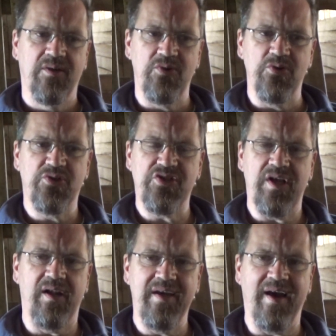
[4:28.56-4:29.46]
You're
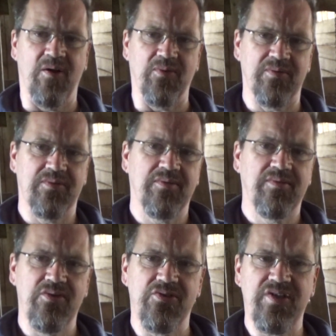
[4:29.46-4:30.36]
selling out.
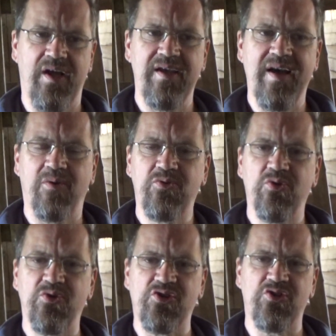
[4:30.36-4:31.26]
You're selling out
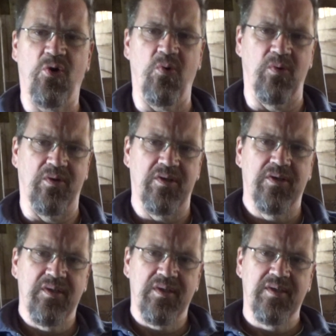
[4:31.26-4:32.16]
your soul
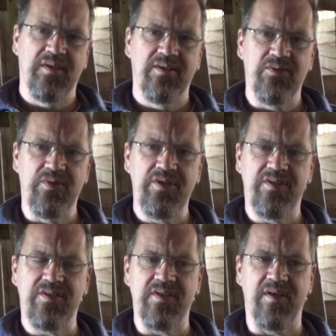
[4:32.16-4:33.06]
to
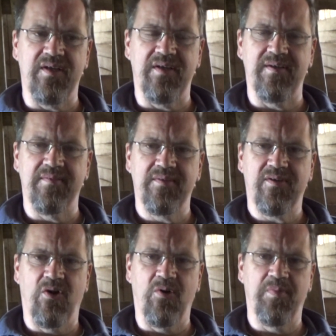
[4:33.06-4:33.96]
these
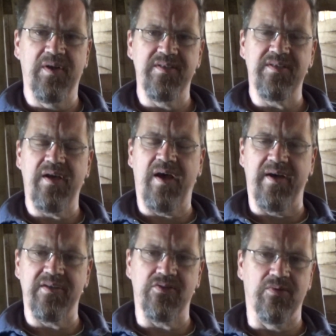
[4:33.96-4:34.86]
globalist
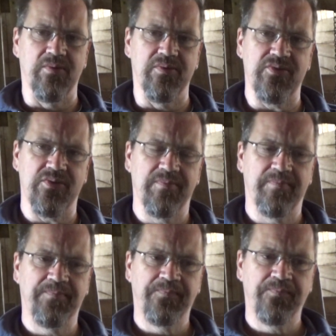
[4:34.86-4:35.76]
assholes.
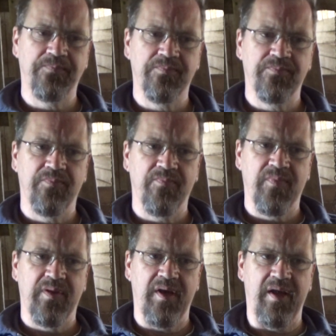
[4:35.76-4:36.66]

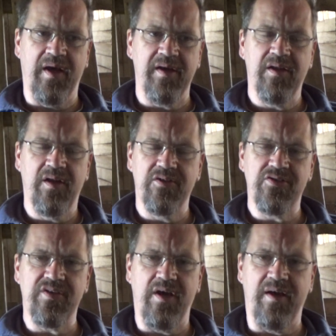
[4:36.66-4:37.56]
And I can
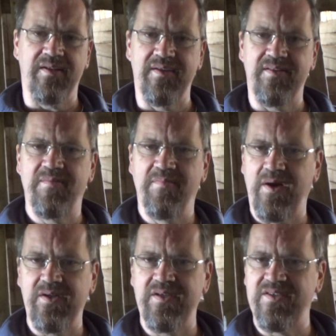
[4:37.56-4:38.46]
understand that the
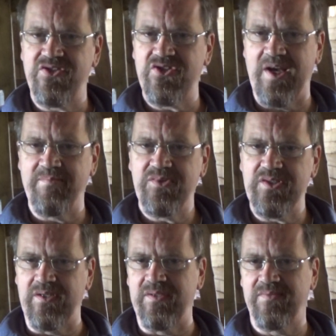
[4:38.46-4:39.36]
money is
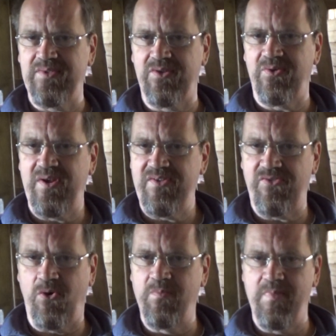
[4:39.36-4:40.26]
tempting. You know, they
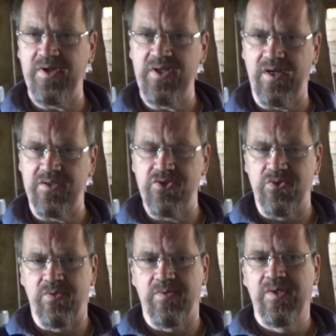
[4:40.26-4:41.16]
throw money at
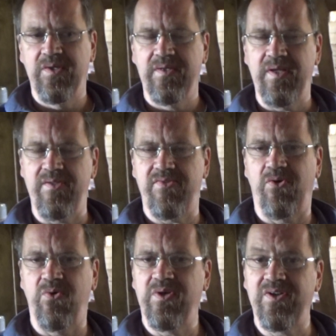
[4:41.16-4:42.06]
you. They
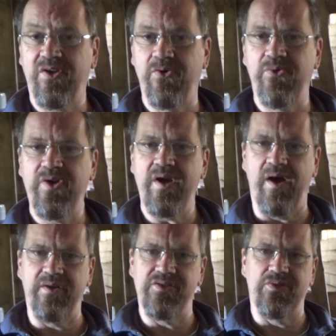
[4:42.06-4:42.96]
throw a career
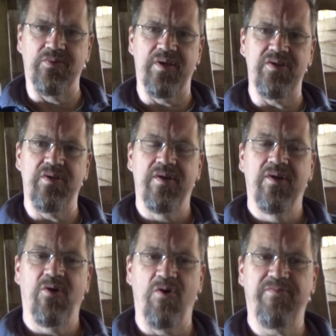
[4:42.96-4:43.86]
at you. They
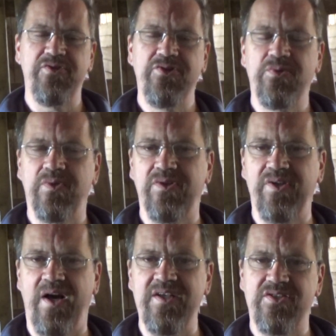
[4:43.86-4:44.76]
offer you a
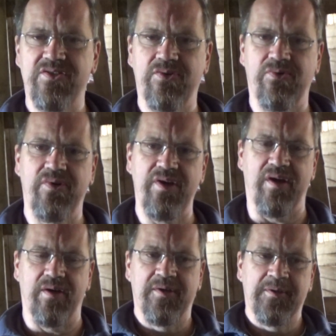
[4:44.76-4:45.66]
nice
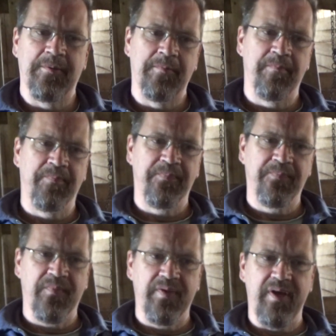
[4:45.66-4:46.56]
career.
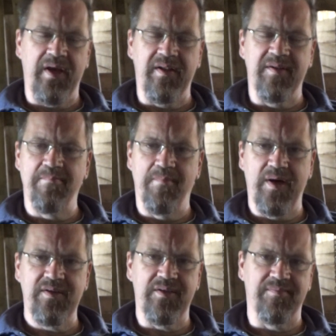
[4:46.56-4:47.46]
And
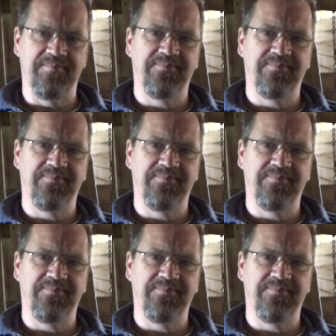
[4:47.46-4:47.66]
money.